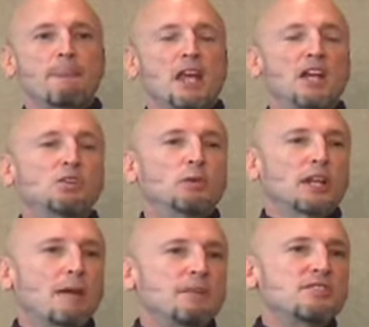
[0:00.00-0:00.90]
and you will
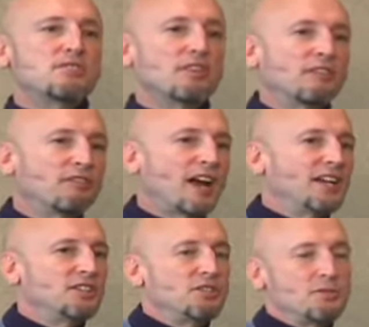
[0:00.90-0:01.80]
not be
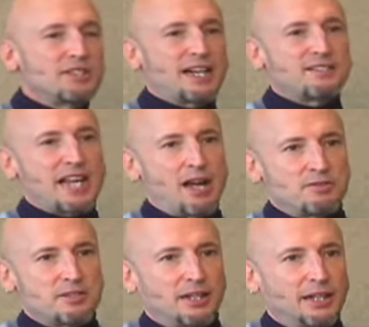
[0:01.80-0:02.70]
certified to do sex
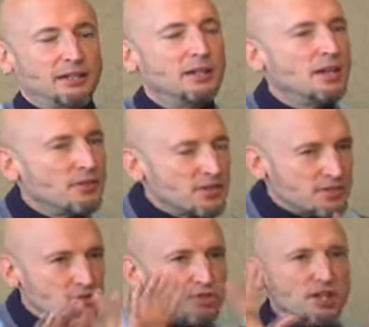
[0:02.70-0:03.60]
counseling.
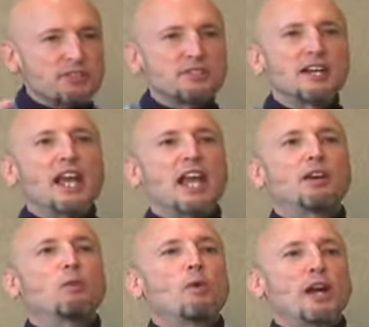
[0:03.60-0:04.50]
This is just an
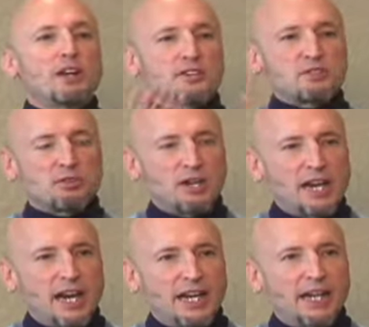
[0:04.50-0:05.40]
awareness
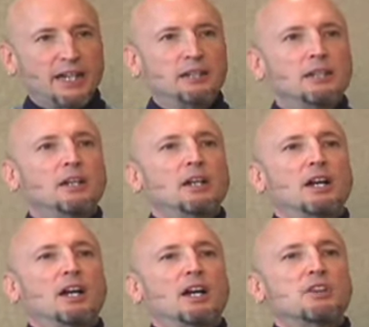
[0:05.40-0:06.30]
creating
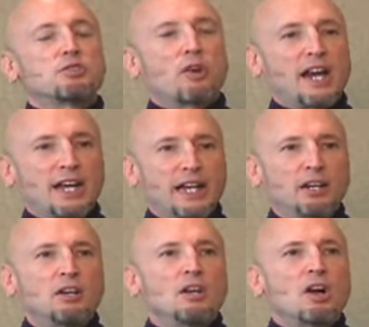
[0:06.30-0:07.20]

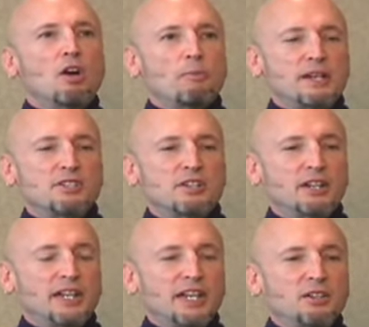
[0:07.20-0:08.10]
training, hoping
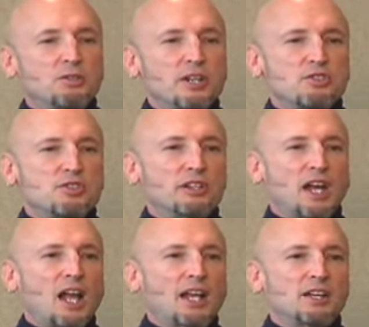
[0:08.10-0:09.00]
to increase your
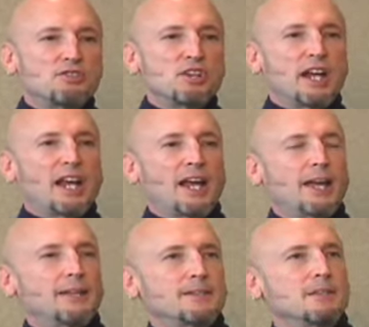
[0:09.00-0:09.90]
knowledge
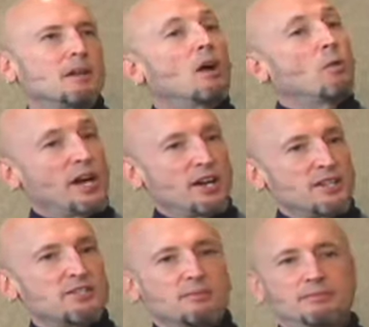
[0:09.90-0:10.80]
and
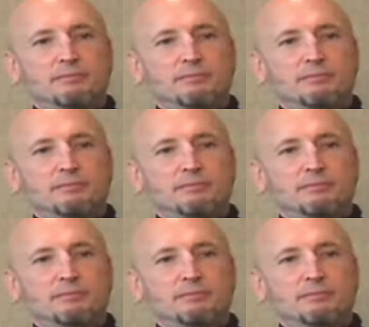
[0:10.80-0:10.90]
awareness.